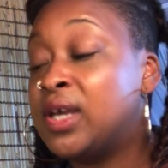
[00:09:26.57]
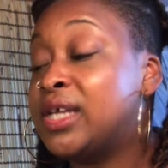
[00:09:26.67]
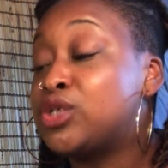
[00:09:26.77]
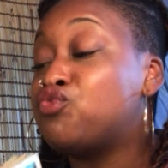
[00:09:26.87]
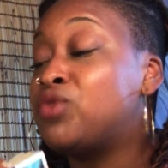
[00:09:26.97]

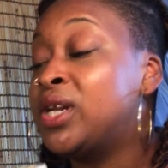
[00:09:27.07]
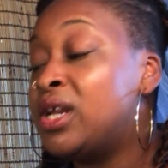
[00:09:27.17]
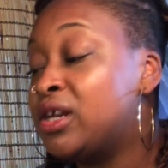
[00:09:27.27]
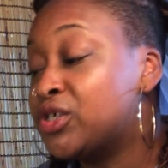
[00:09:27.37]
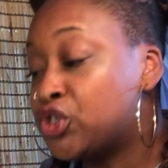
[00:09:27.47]
It's
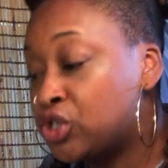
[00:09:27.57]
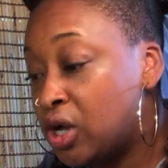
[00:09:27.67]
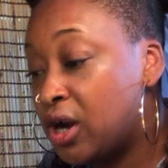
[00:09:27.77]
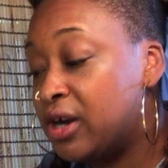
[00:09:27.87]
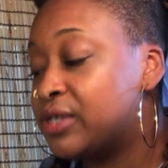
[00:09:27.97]
written in the
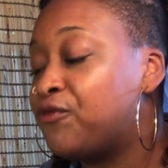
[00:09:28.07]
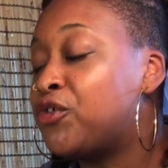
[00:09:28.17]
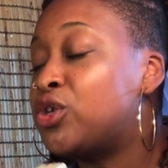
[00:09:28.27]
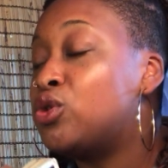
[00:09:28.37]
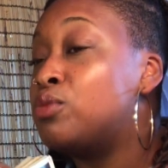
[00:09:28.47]
stars
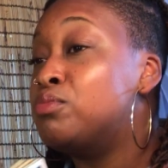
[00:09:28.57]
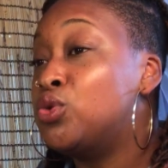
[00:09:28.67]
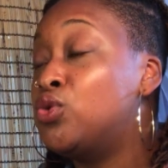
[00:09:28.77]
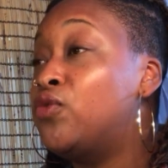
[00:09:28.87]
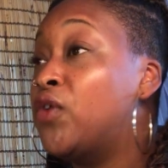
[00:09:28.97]
for you to
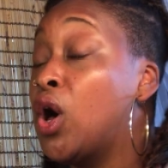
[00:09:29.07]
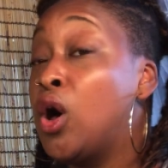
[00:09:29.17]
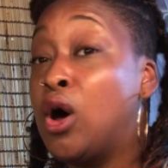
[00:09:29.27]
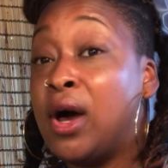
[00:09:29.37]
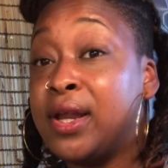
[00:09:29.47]
move
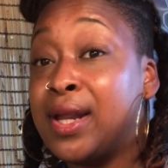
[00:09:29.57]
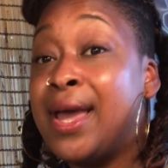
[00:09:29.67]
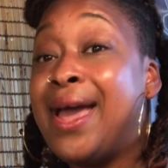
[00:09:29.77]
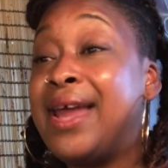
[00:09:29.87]
on